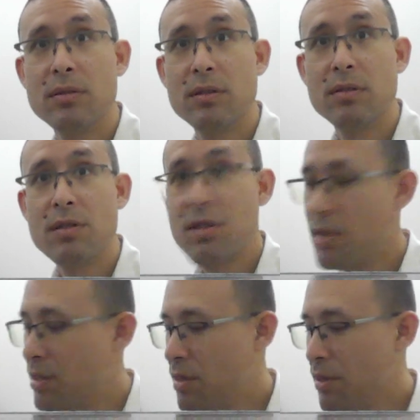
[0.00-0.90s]

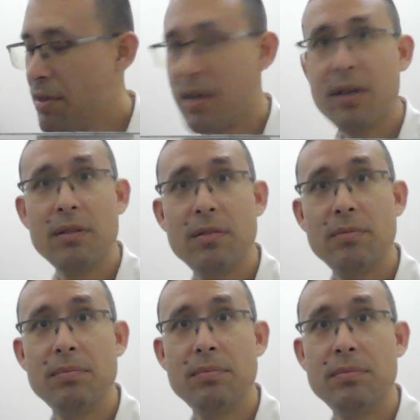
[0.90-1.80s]
It's still there,
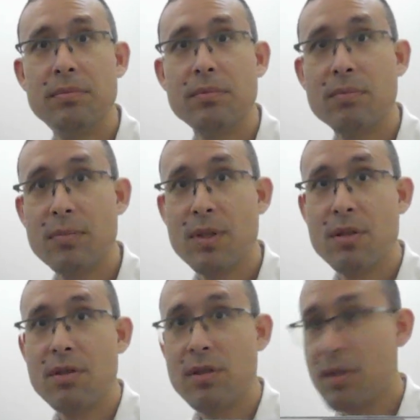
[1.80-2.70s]

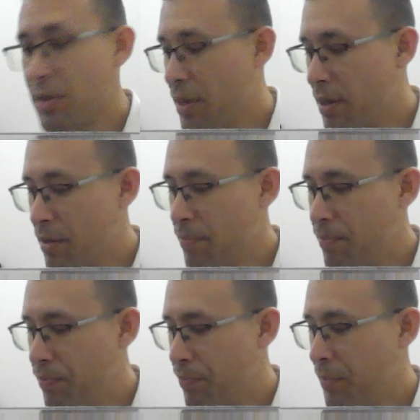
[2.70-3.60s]
still there.
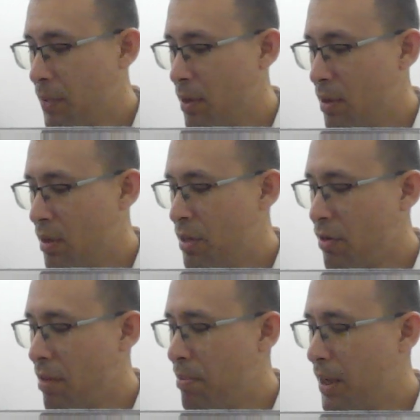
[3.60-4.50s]
Let's
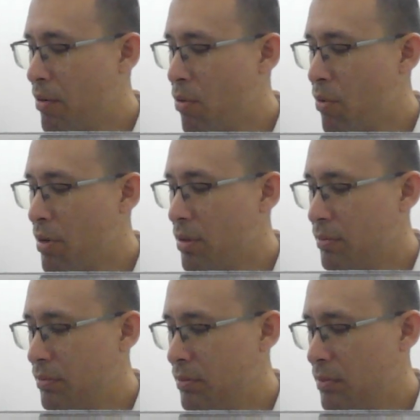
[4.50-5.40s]
try a big chord.
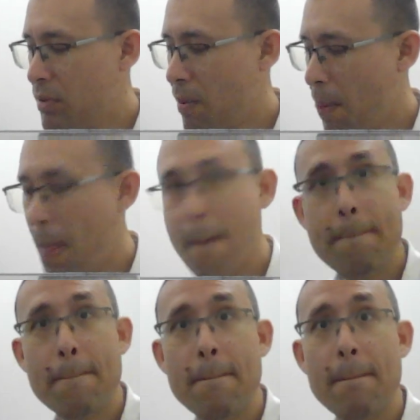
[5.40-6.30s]

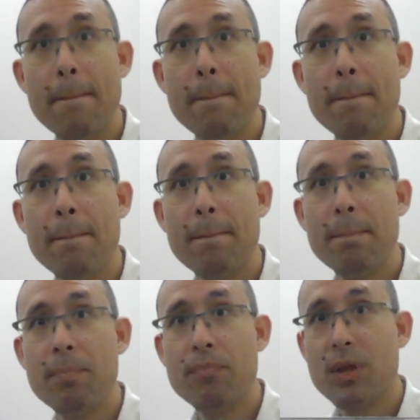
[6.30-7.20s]

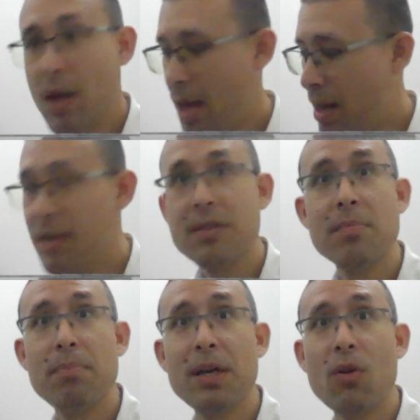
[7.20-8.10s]
And it's a
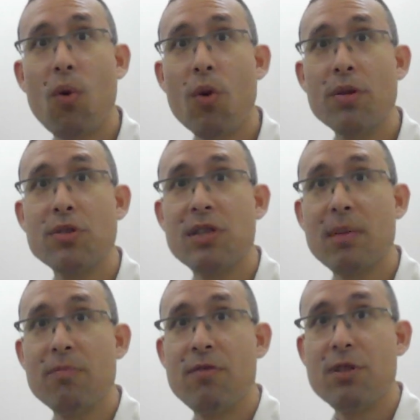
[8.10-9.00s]
big chord, you see
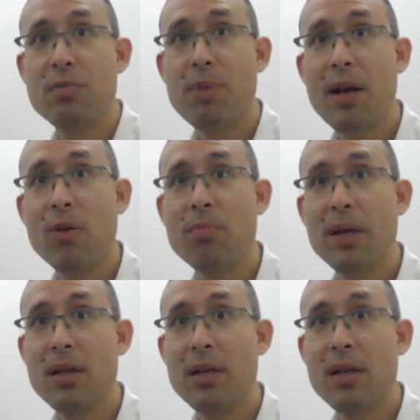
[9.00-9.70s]
I'm spread out, but